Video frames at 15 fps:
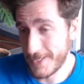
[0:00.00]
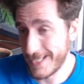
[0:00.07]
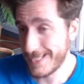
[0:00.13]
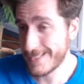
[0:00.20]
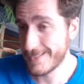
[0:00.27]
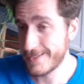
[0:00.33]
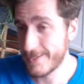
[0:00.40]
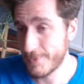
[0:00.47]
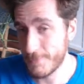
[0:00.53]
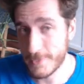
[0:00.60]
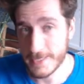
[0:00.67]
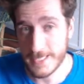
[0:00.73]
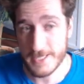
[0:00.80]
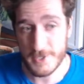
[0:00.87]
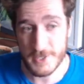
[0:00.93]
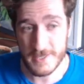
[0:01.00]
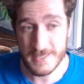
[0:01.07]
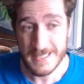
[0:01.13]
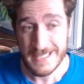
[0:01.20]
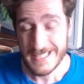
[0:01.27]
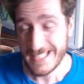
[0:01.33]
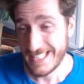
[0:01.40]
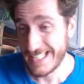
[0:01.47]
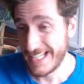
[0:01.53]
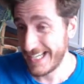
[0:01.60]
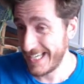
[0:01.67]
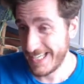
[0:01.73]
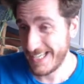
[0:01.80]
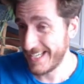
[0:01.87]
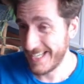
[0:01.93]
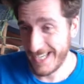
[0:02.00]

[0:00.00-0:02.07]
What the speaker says: plays in Unreal Engine, I